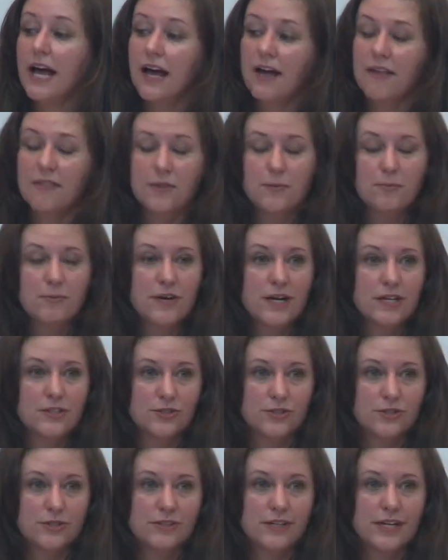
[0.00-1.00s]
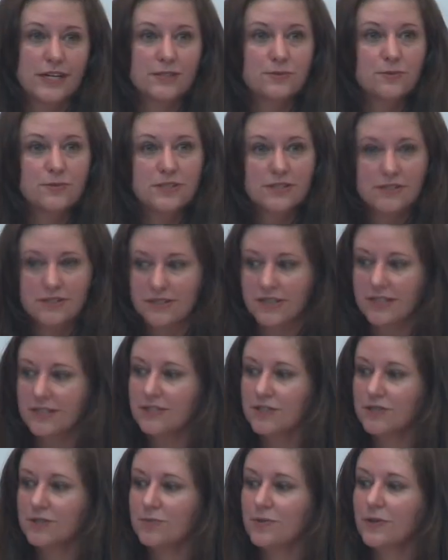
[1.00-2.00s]
And the pressure, as was
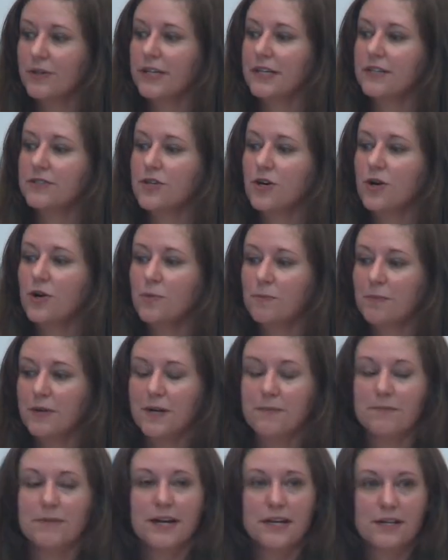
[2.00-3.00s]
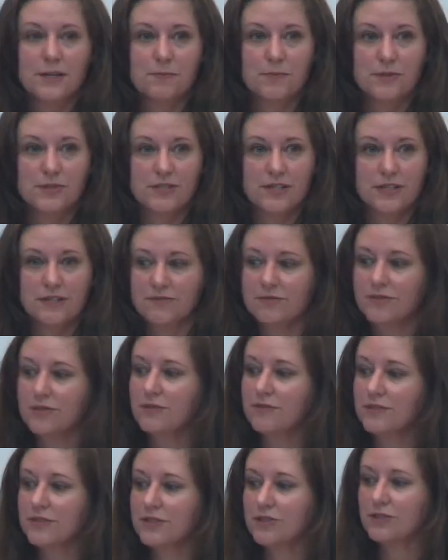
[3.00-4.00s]
discussed this morning, to open up 90% of
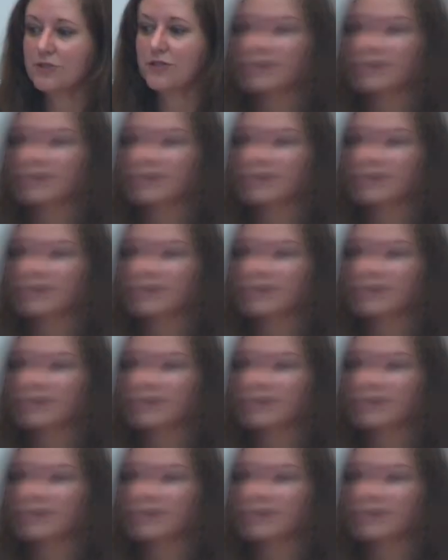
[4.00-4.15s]
services